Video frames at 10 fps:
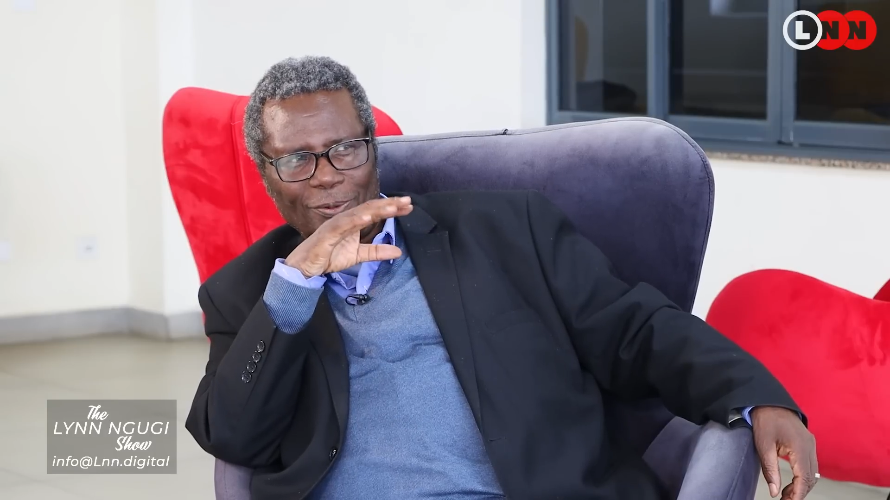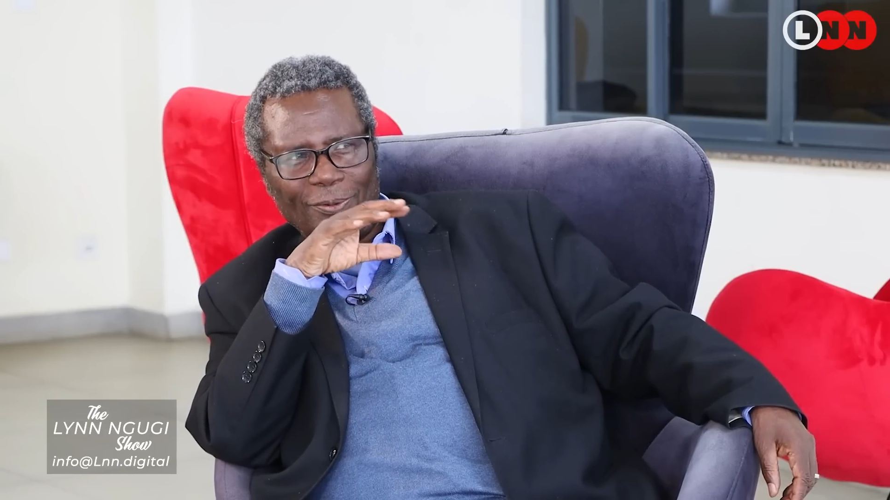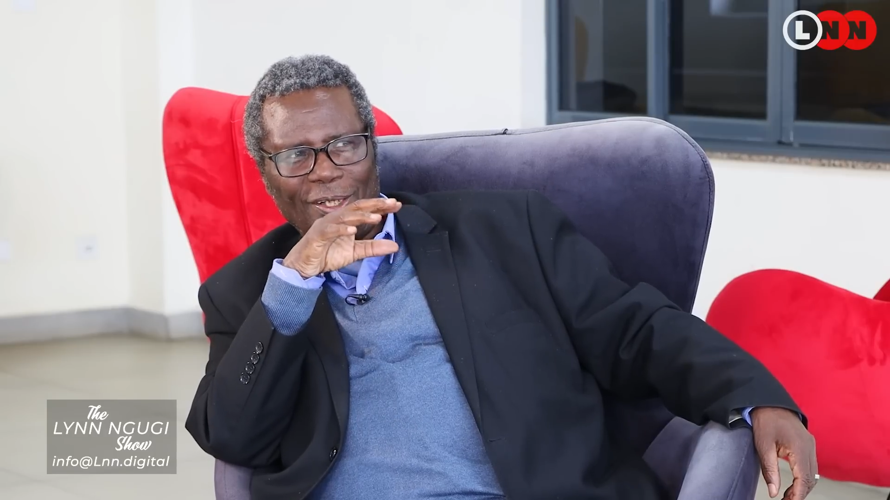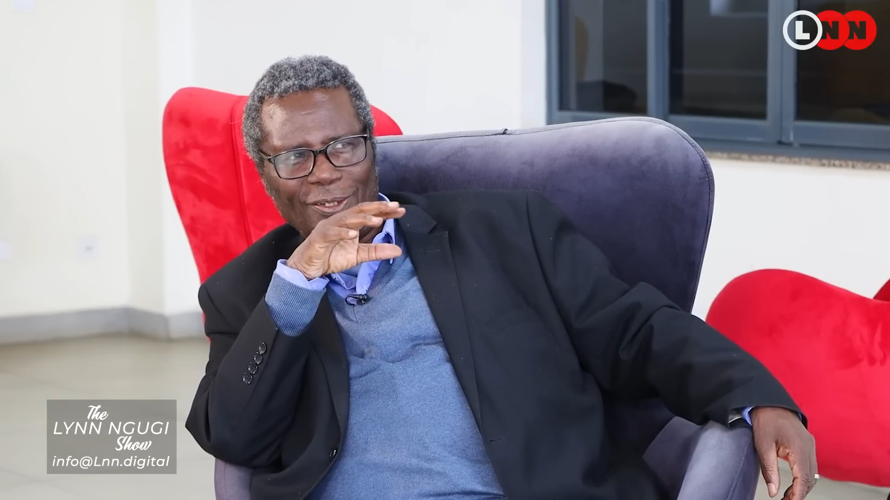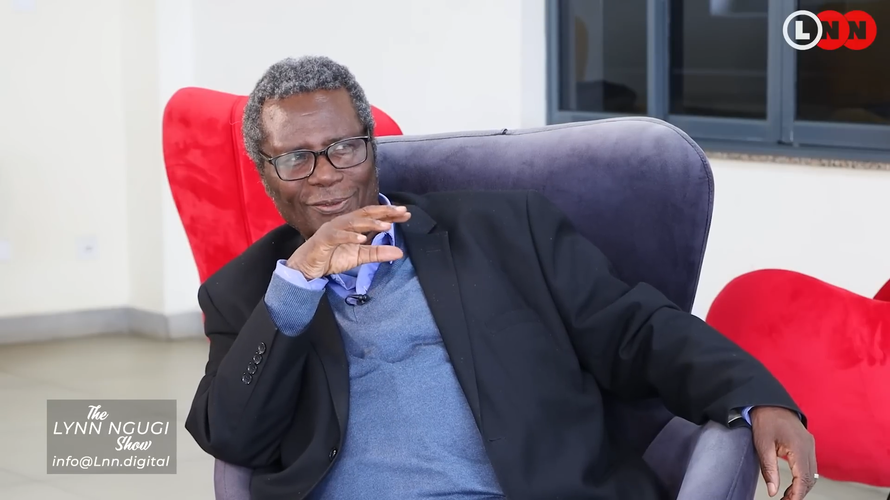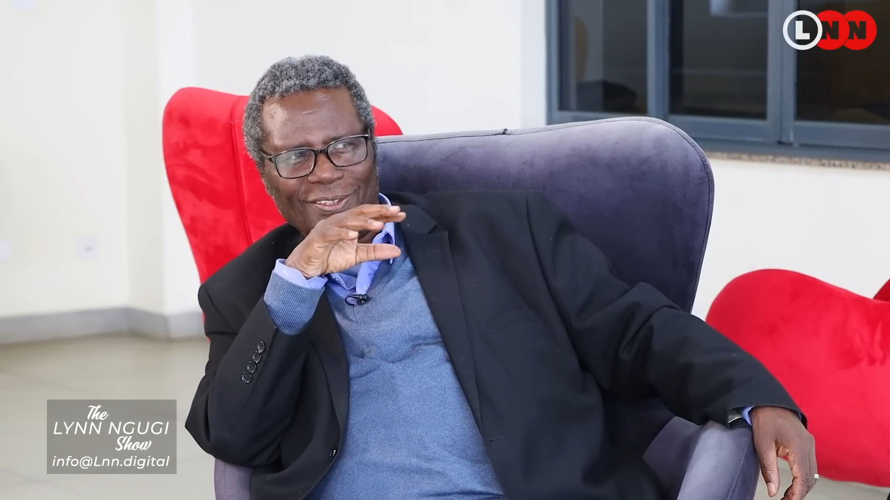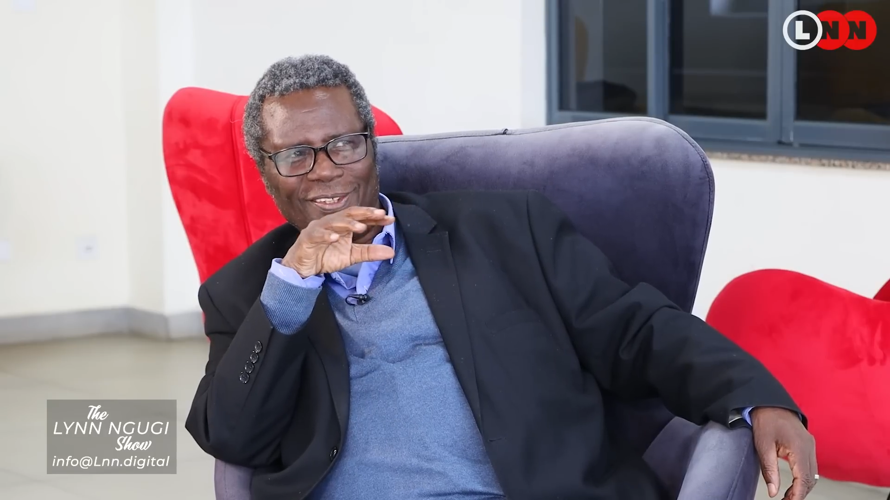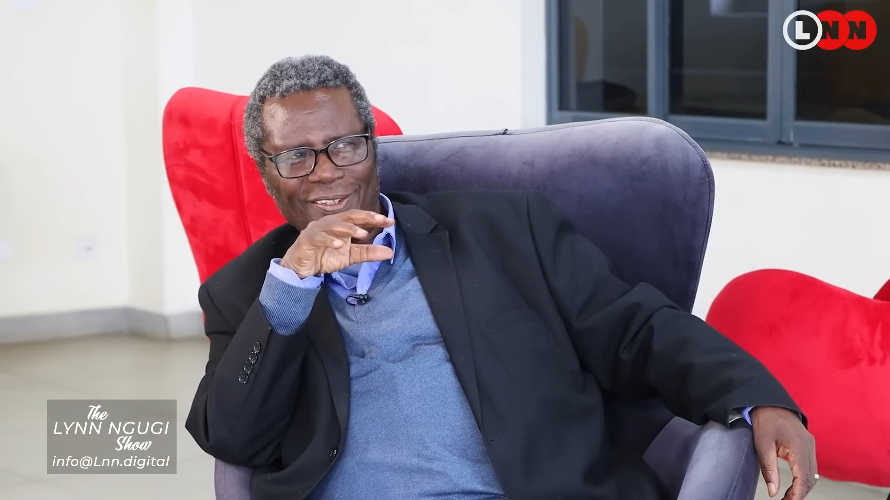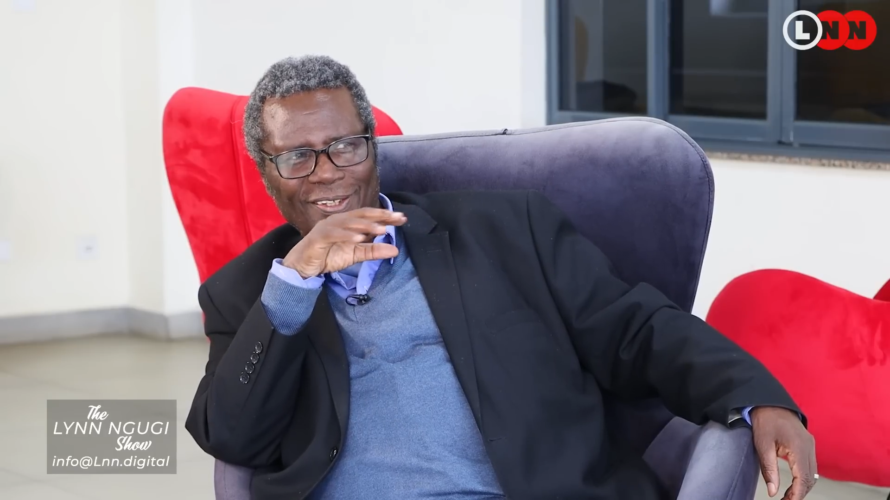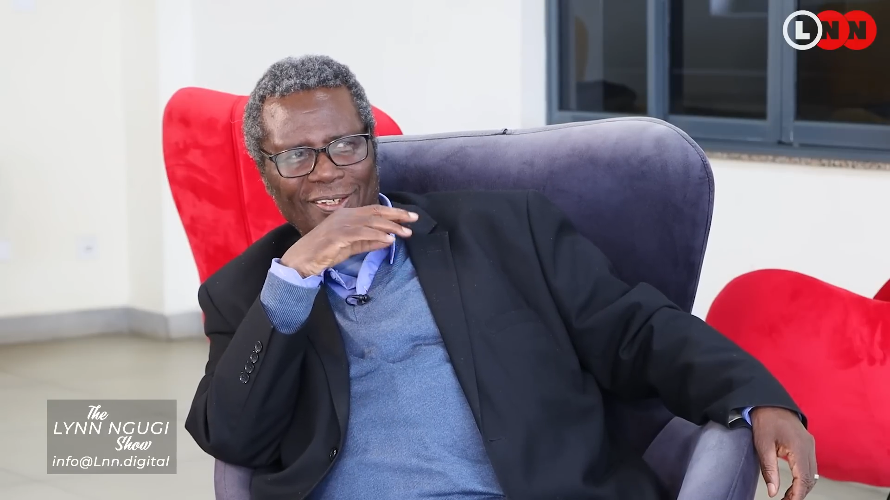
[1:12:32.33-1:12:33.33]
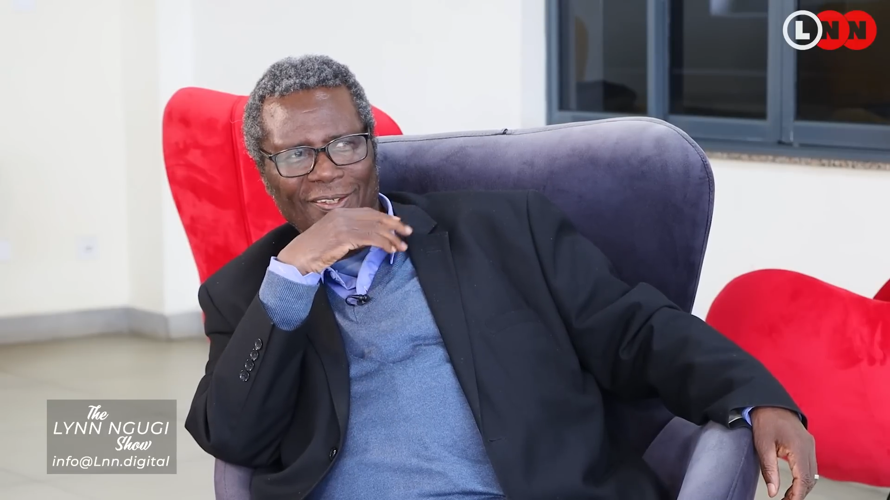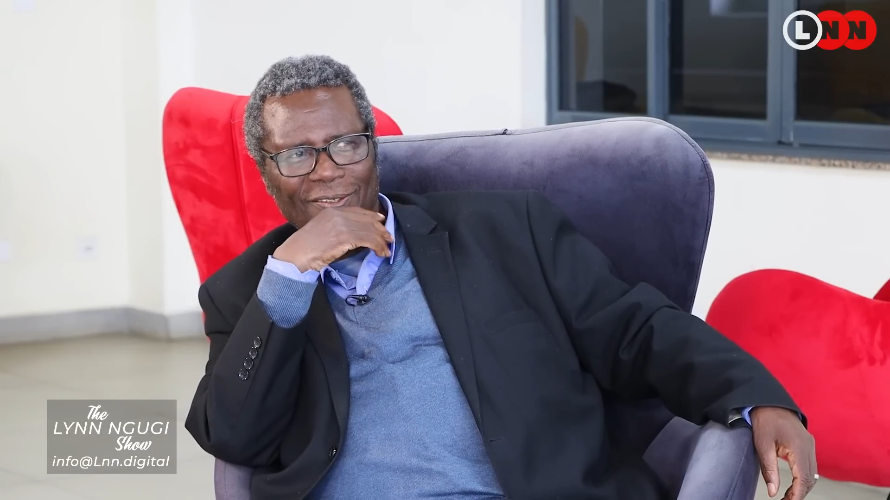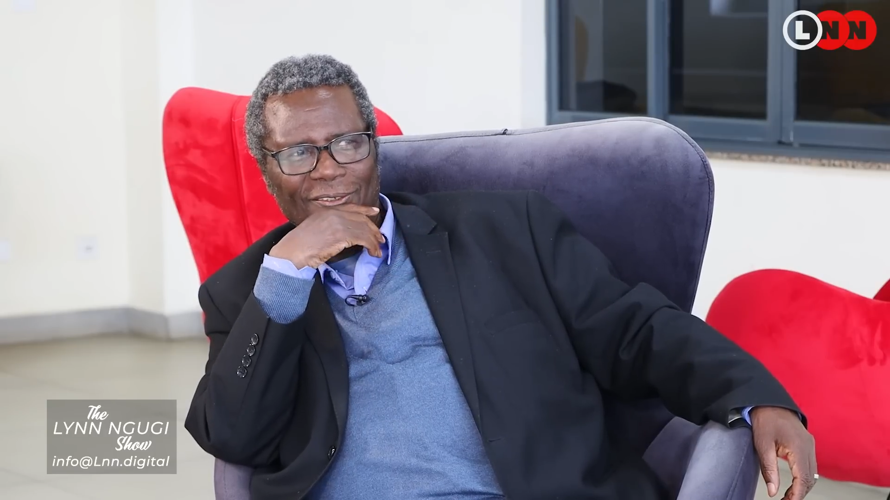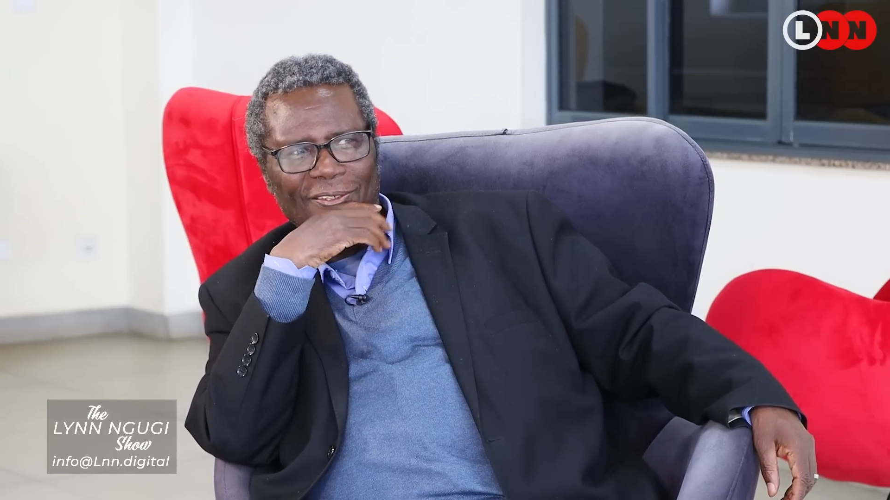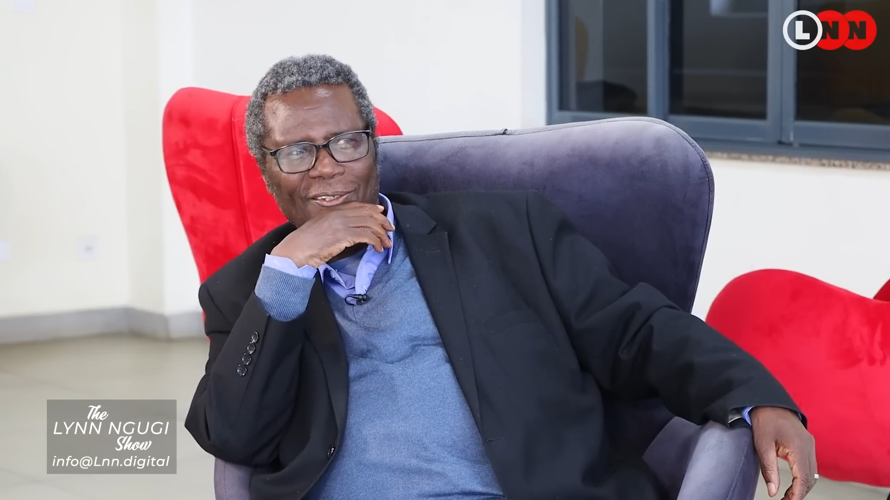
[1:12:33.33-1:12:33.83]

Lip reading: who were interested there.